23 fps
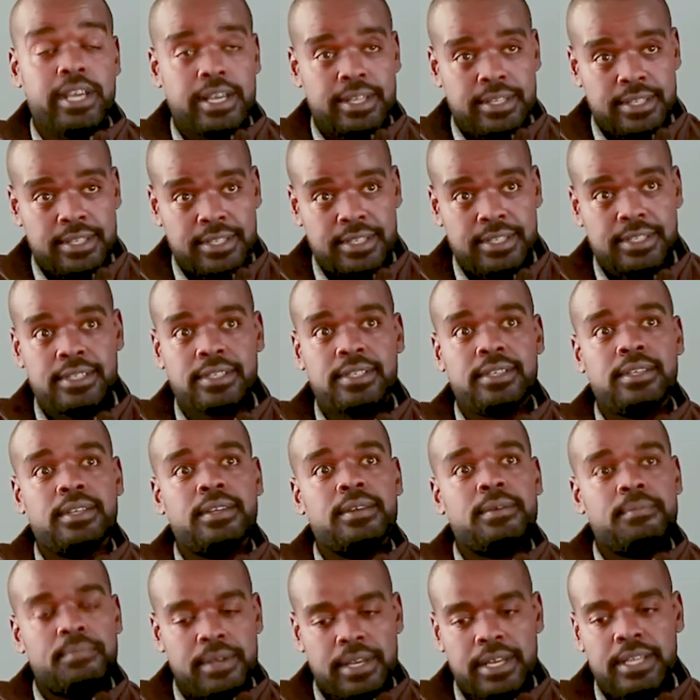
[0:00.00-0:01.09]
Yes,
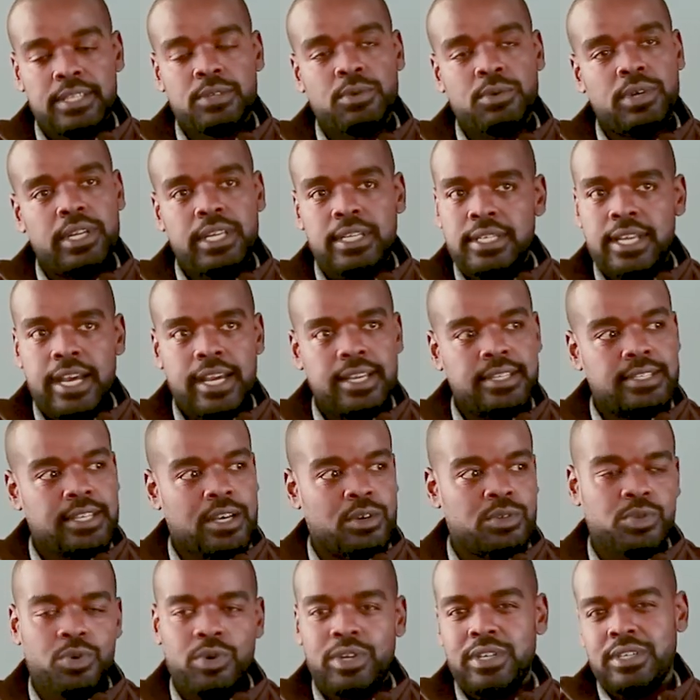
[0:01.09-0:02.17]
yes. When it dies
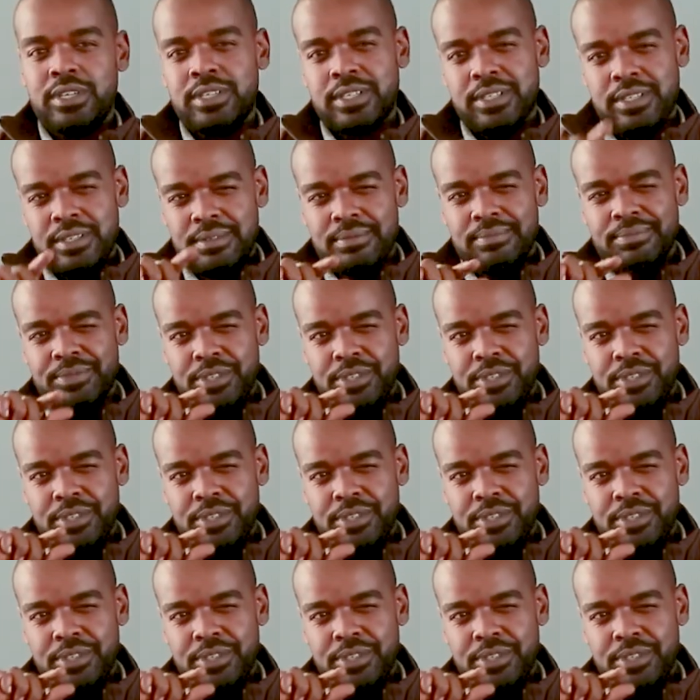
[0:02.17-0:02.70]
out or it